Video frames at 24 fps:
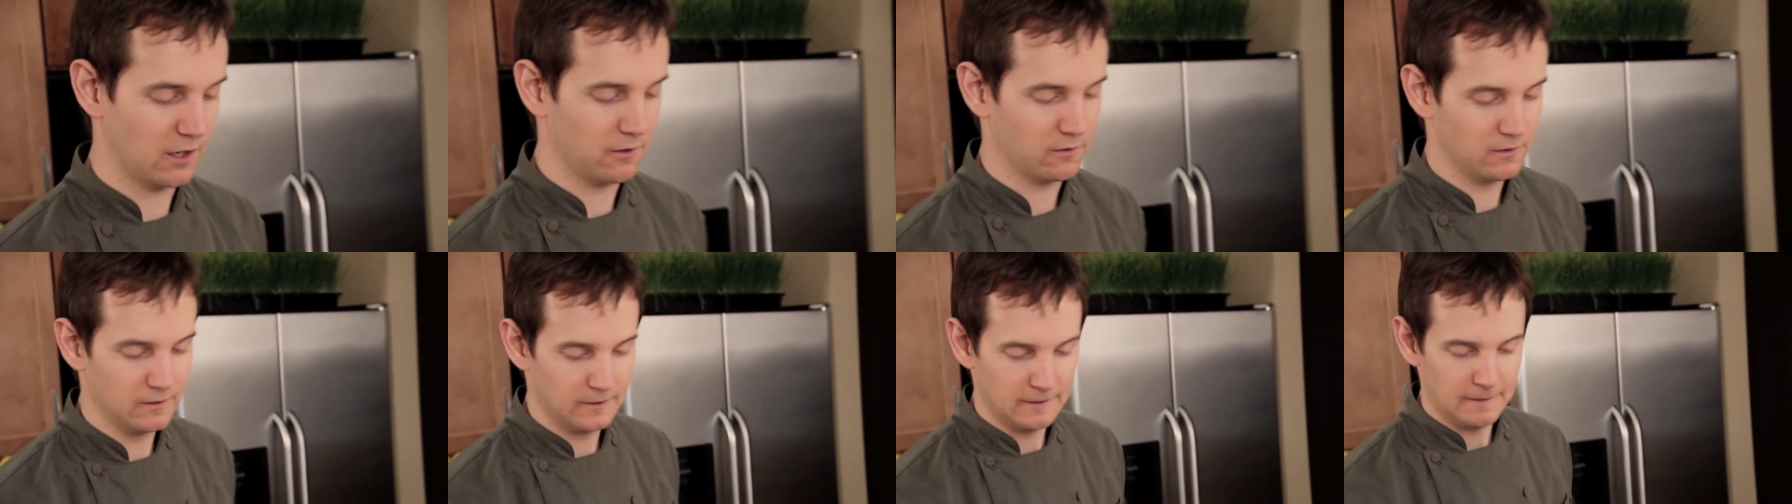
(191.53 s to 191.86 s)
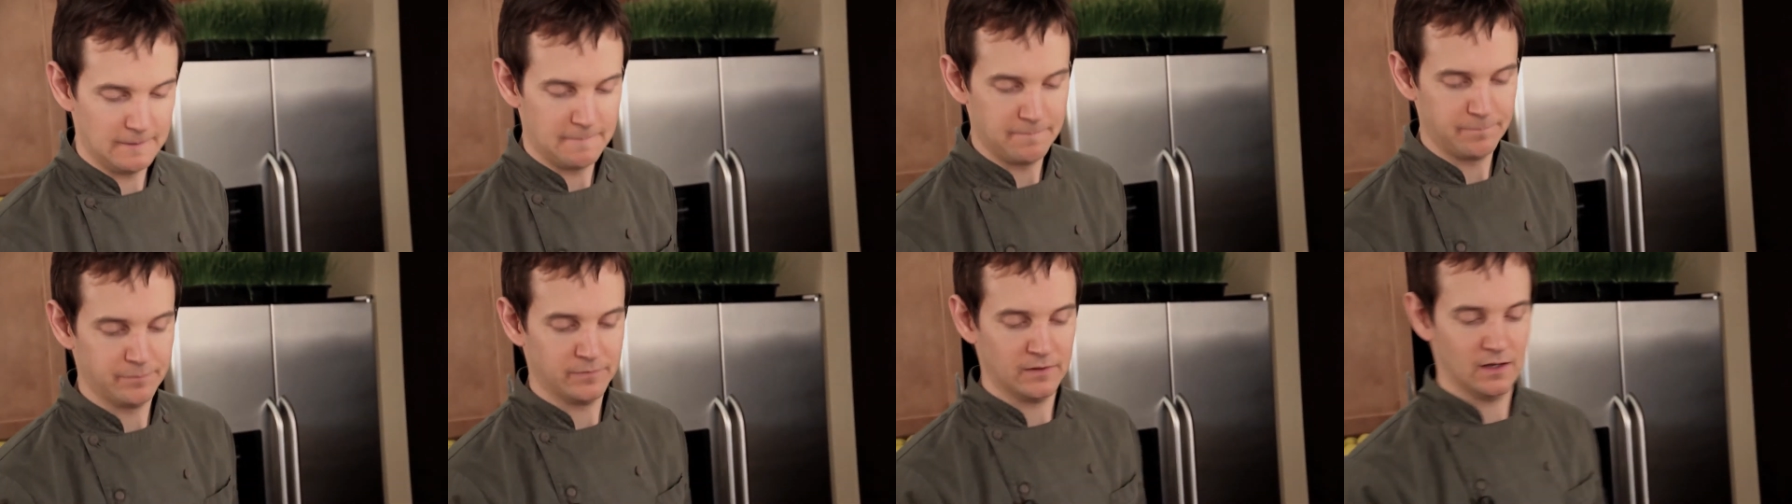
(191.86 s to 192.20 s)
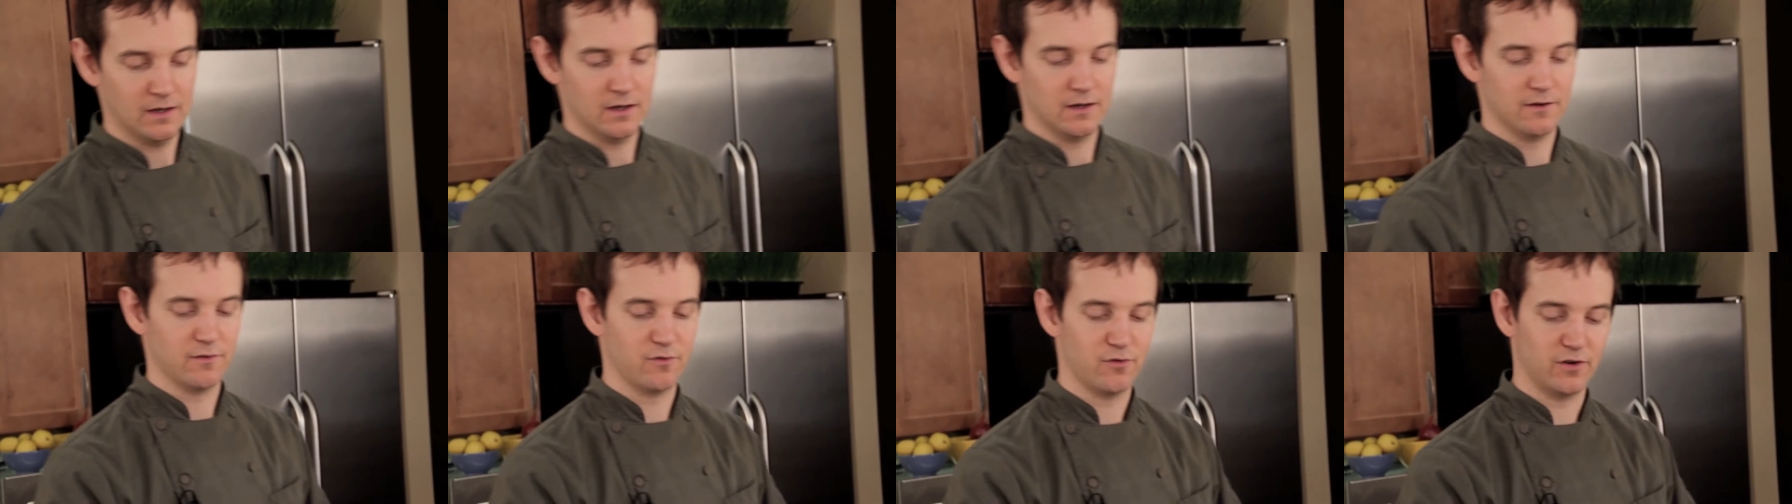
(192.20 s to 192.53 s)
So
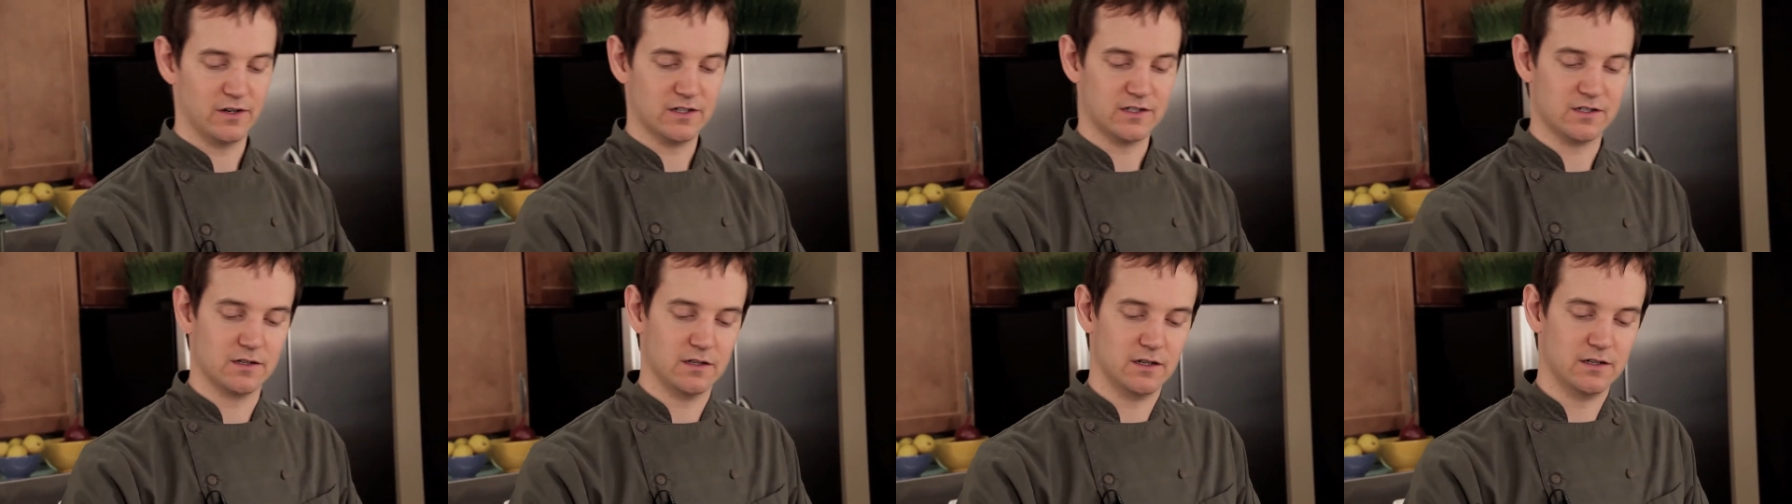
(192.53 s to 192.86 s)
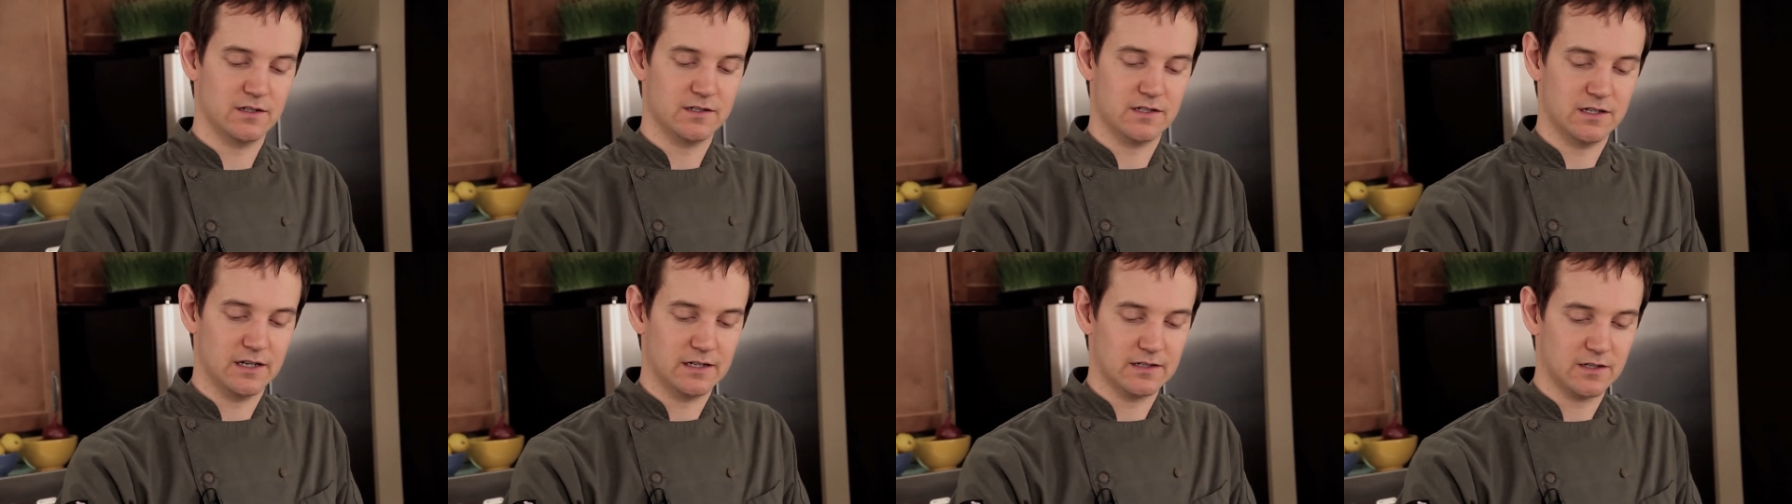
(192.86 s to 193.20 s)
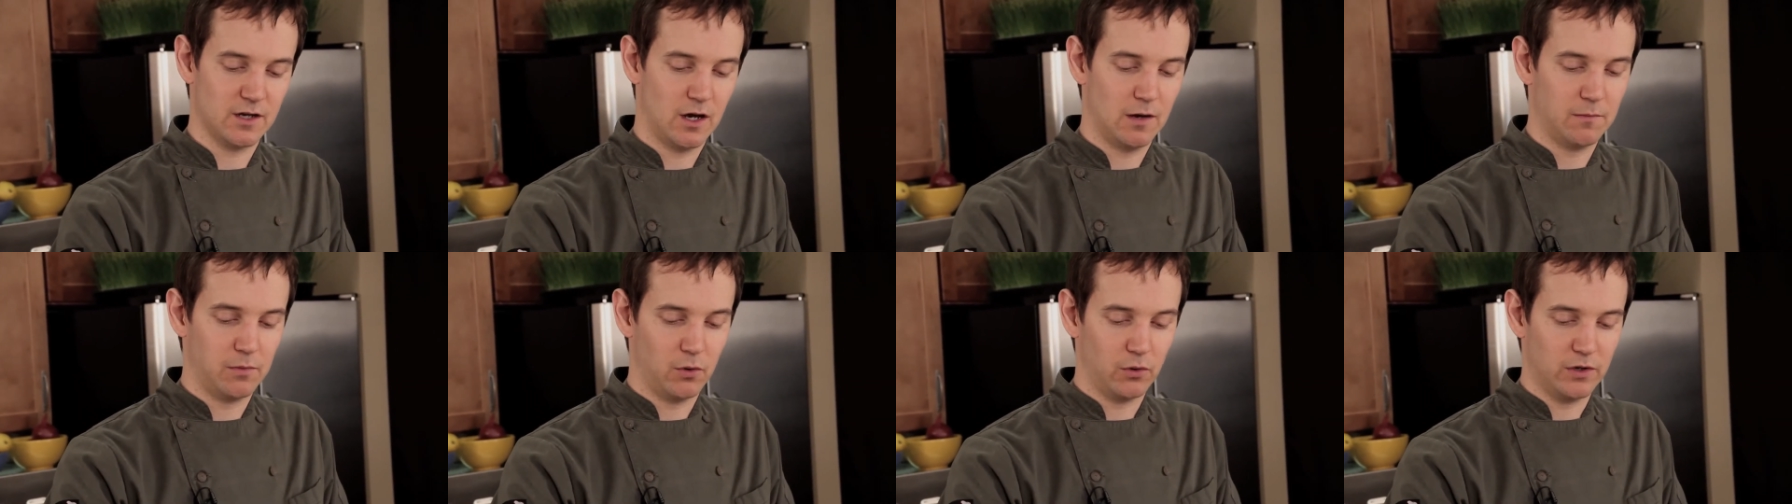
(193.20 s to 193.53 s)
as
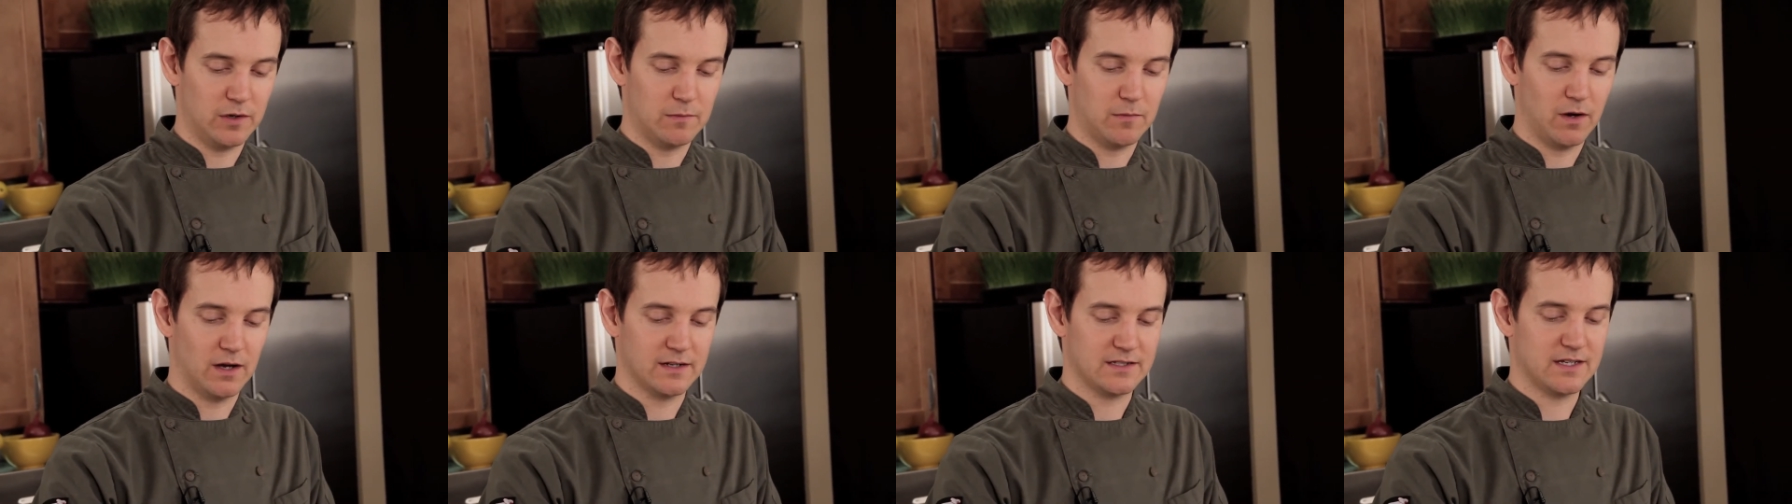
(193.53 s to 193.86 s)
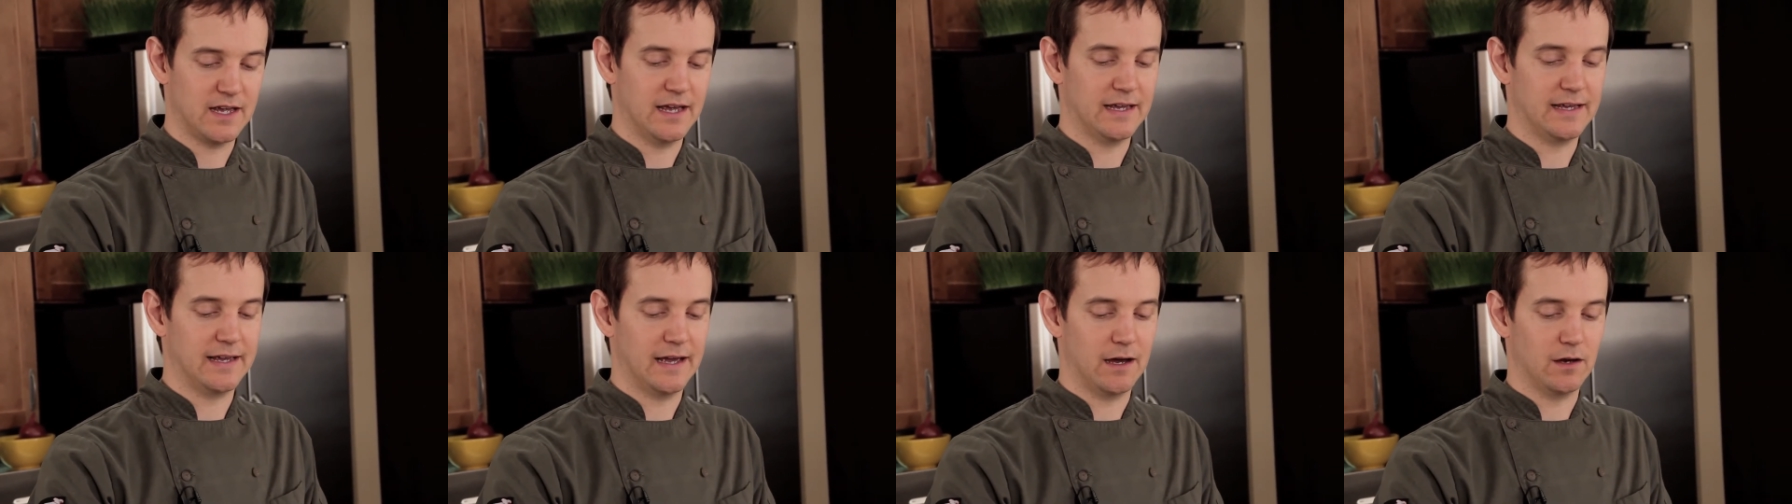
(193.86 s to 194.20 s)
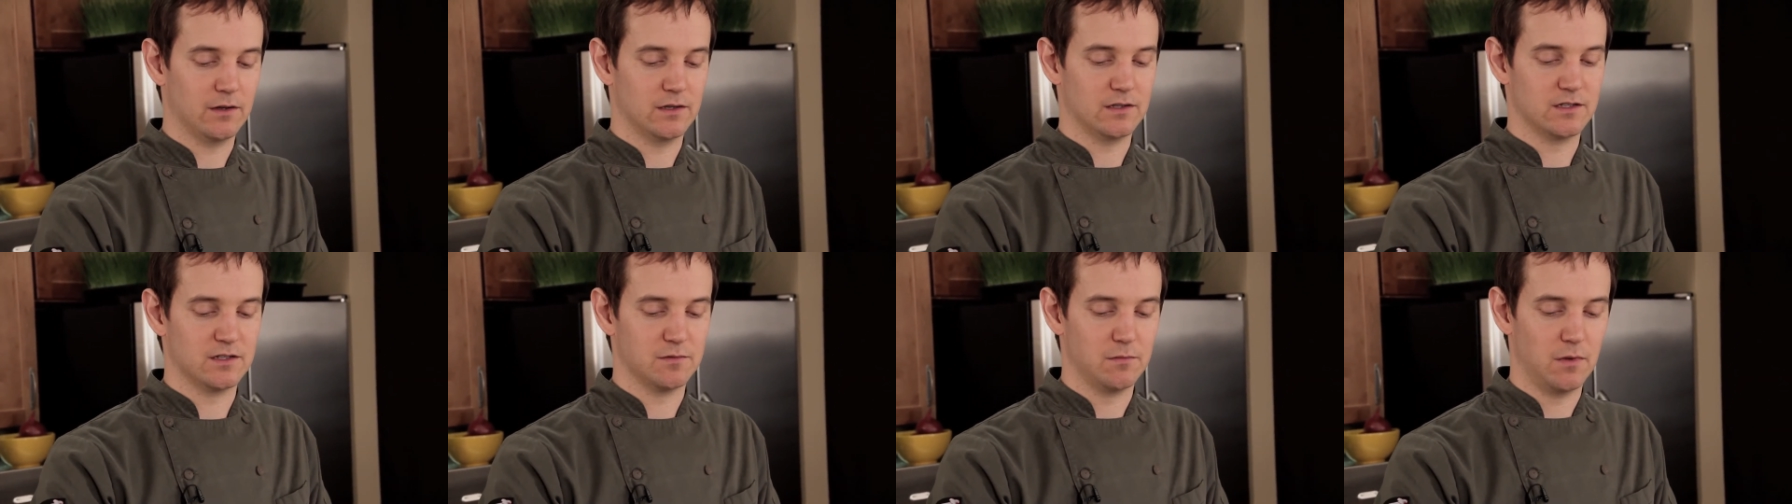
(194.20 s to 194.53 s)
an example, you might
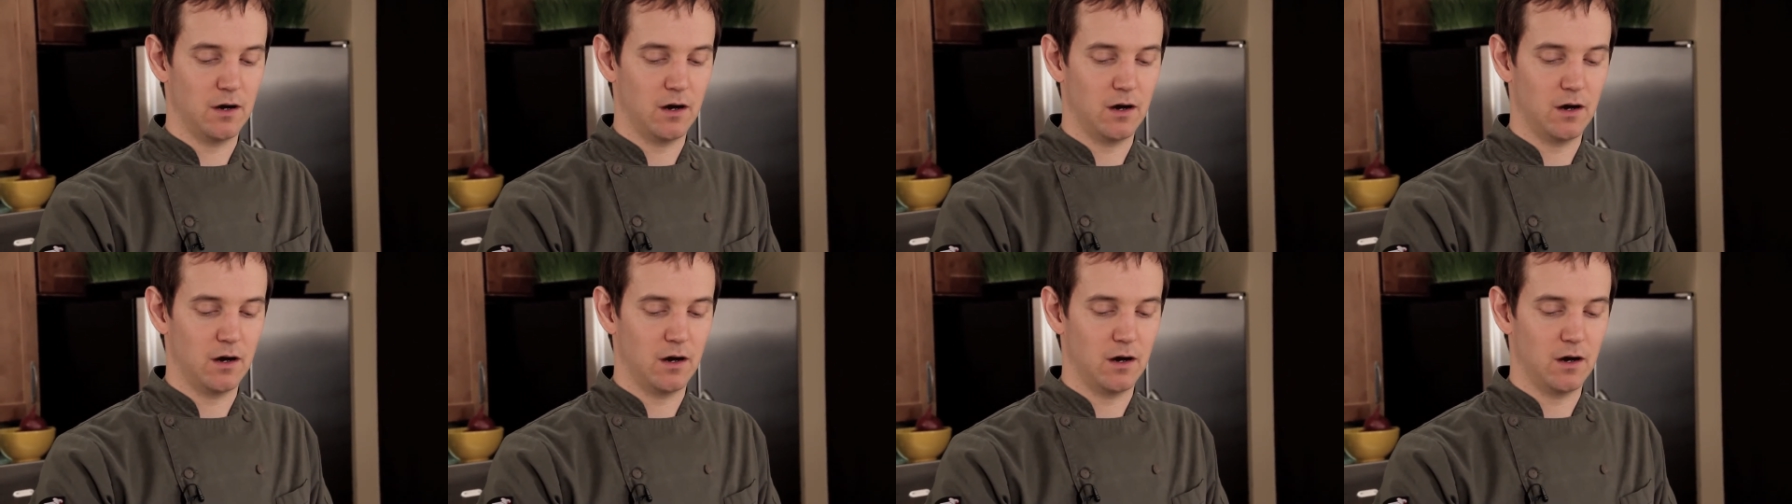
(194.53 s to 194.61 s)
take out the